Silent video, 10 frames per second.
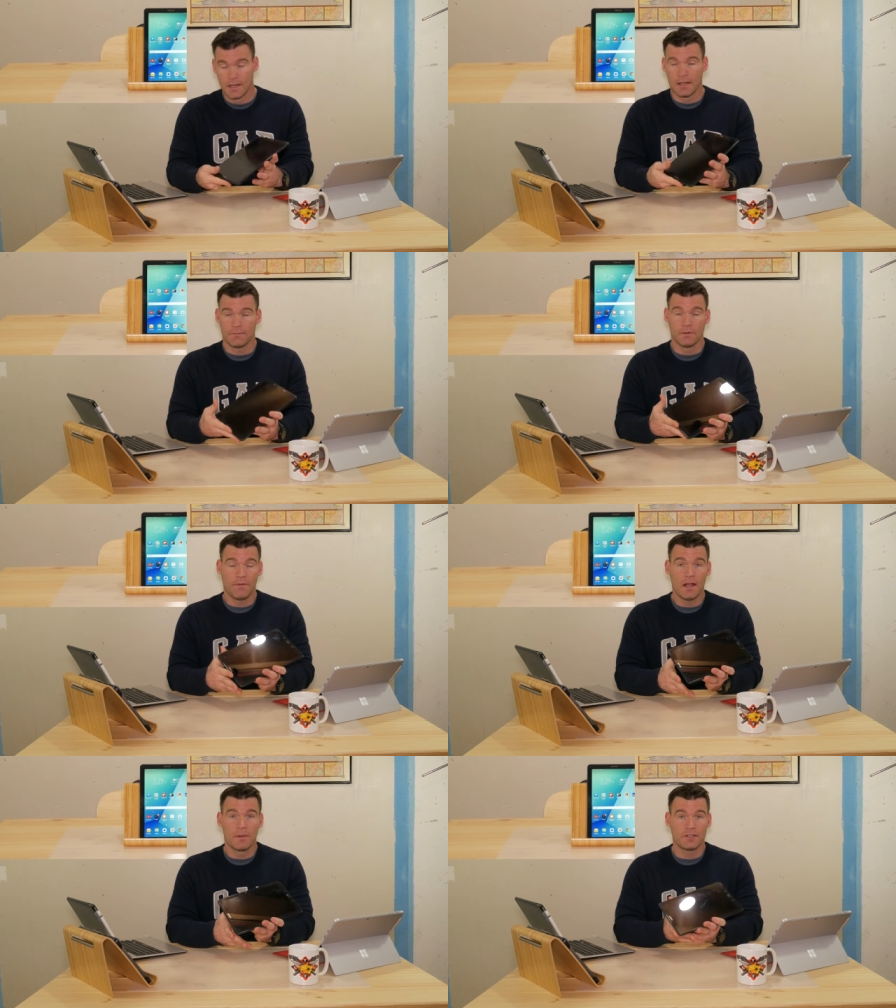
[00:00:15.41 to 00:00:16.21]
If you
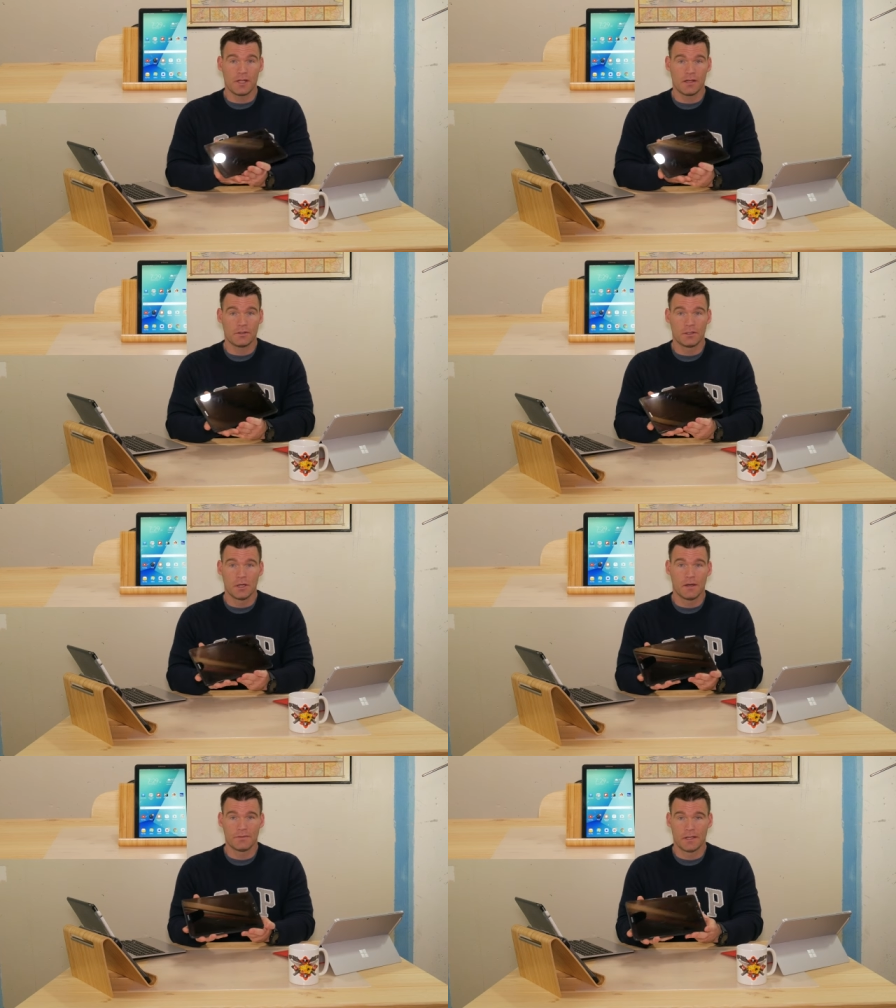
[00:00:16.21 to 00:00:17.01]
follow my channel, you know
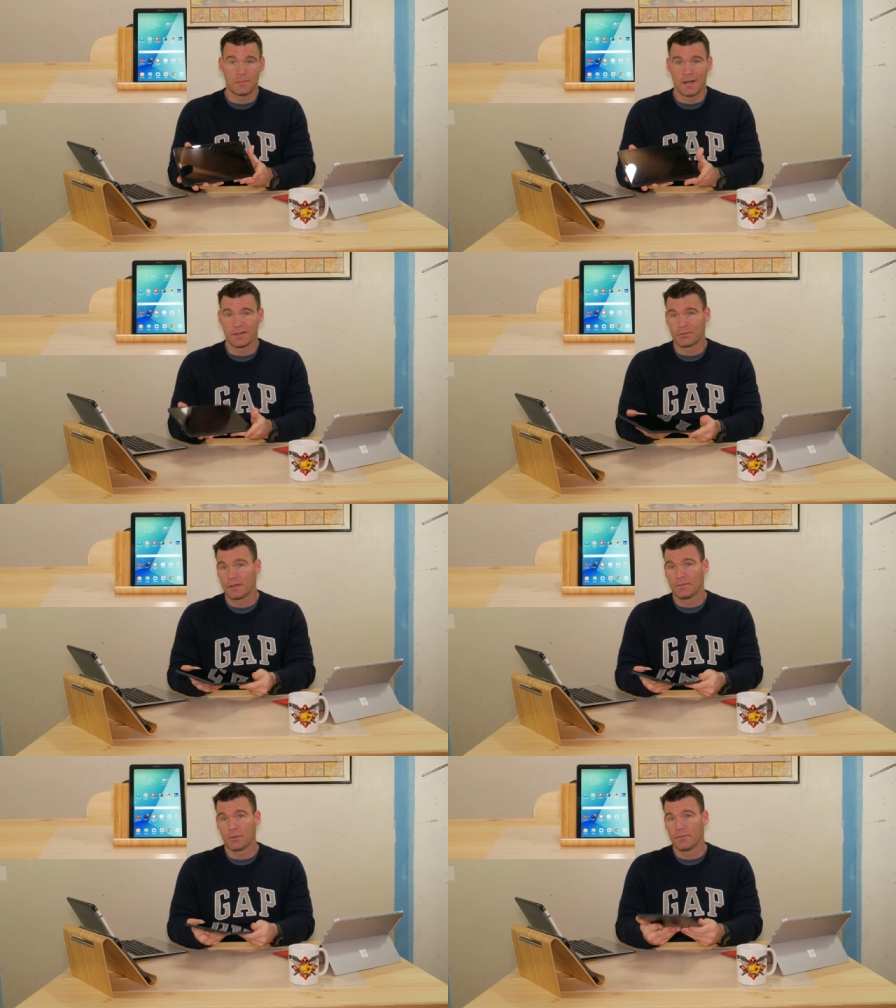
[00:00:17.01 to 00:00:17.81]
I've done about 3 or
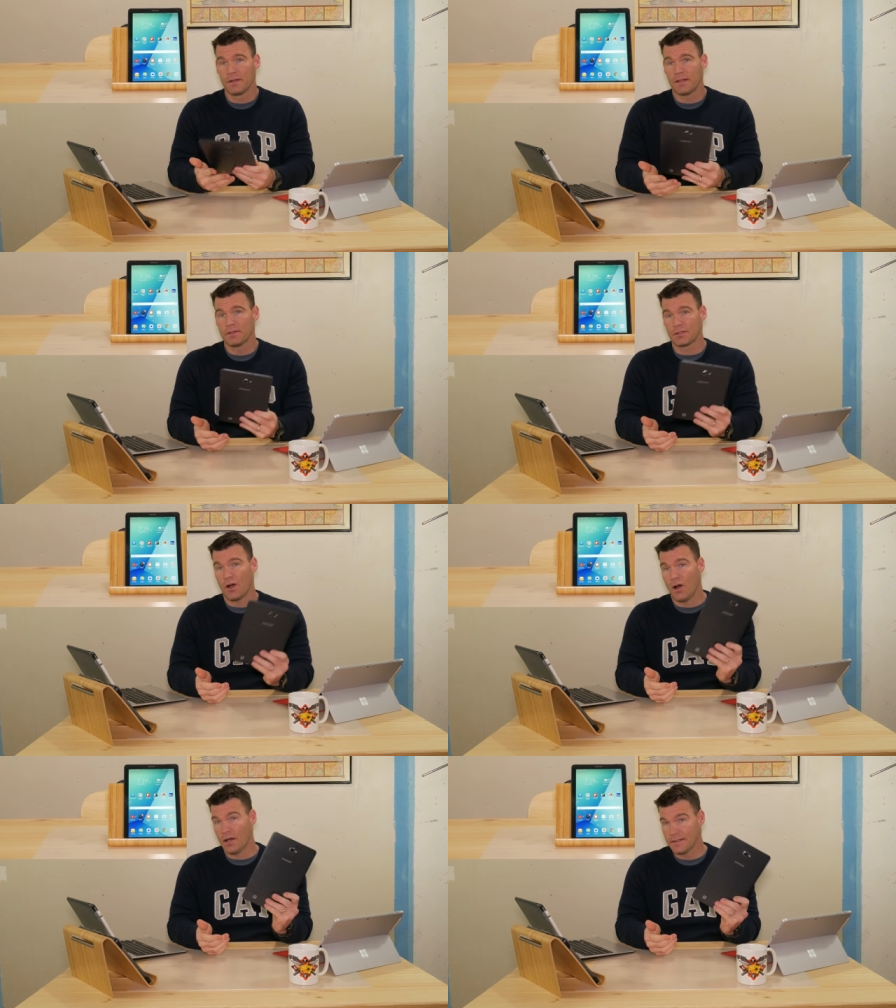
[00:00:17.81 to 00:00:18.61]
4 videos
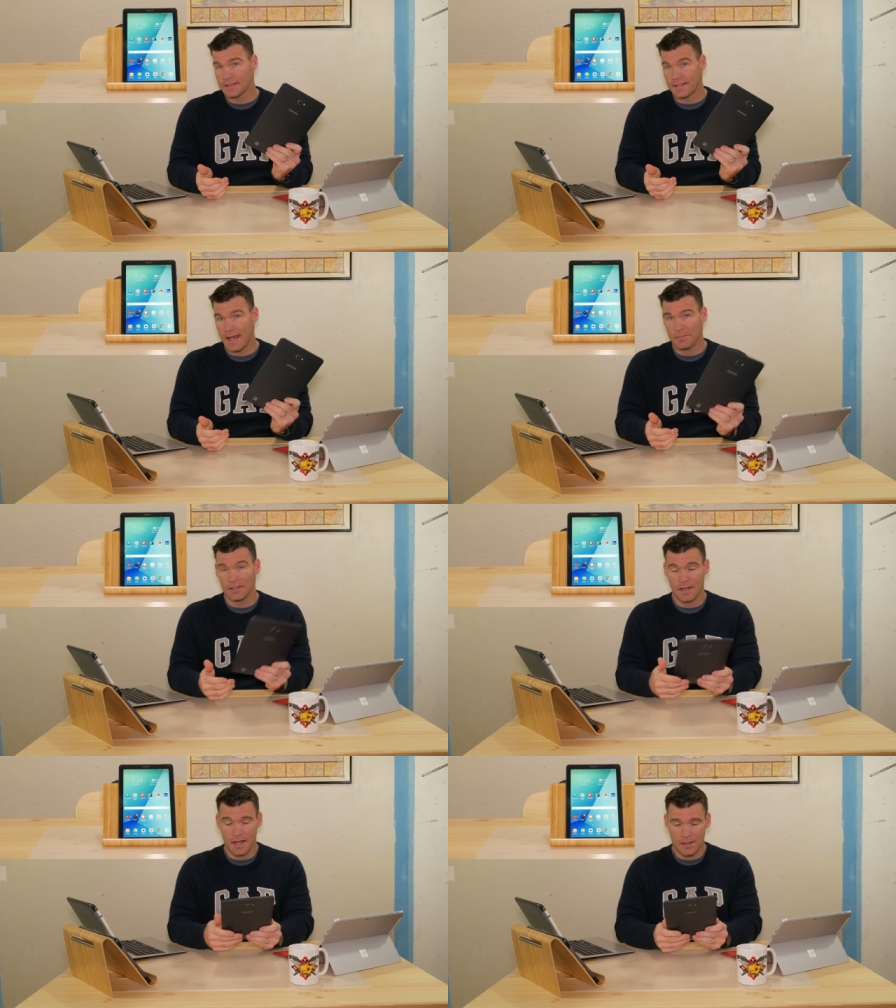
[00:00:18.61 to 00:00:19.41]
on this tablet
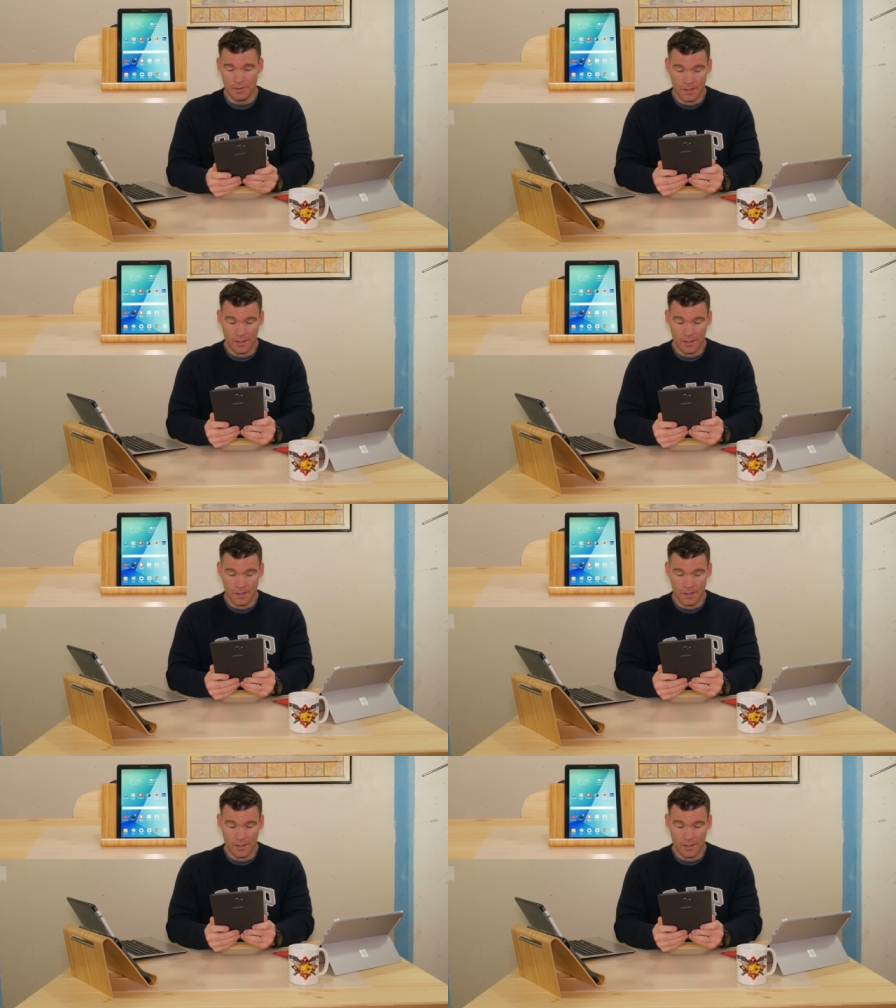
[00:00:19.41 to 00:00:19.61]
now.